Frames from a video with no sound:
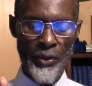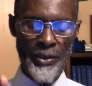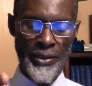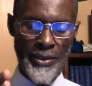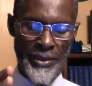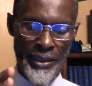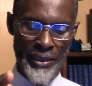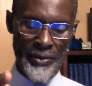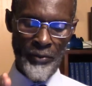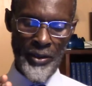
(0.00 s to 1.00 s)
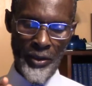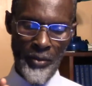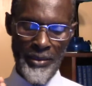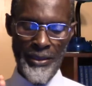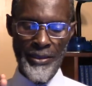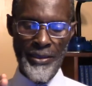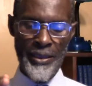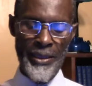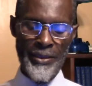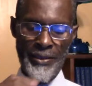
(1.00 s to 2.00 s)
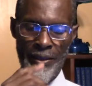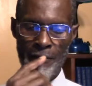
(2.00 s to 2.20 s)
is sealed with how many seals?